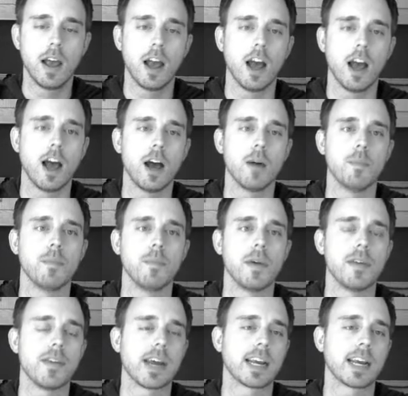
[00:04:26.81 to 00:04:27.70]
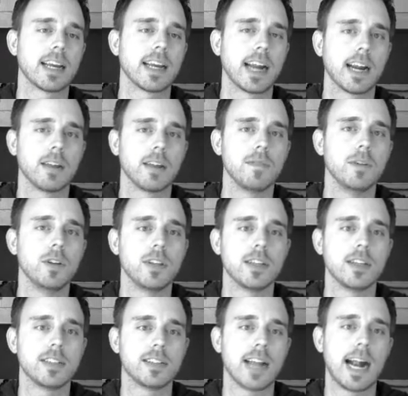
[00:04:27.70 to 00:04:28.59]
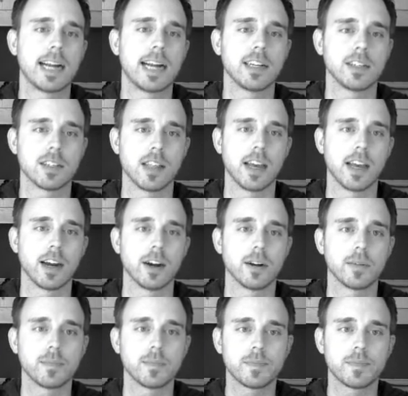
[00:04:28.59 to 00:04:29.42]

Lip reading: And then I can kind of view the status there.